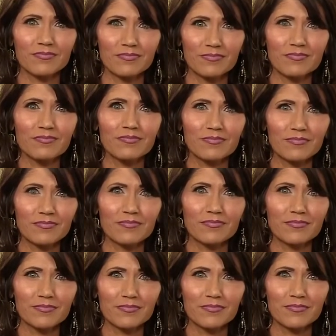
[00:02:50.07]

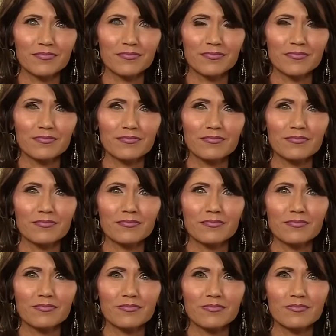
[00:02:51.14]

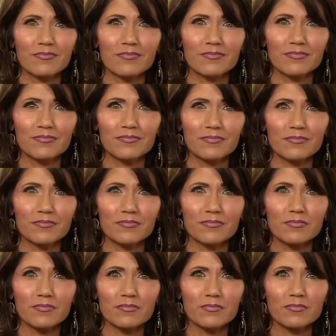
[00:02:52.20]

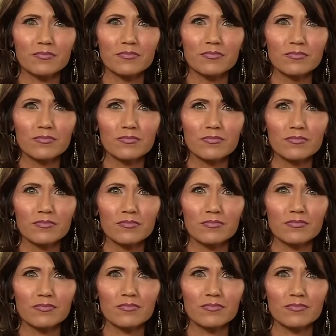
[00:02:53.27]

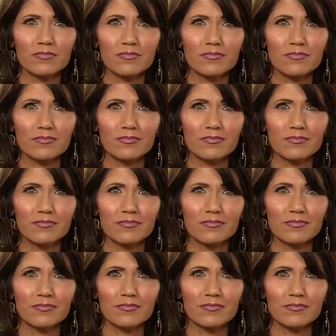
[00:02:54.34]

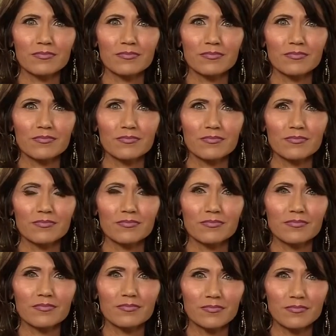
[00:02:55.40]

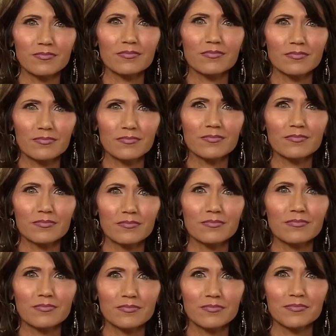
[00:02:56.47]

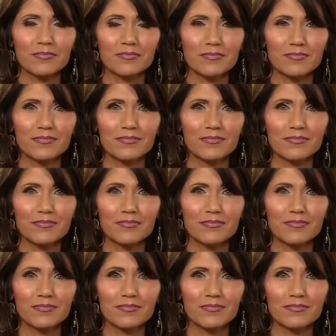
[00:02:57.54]
(not speaking)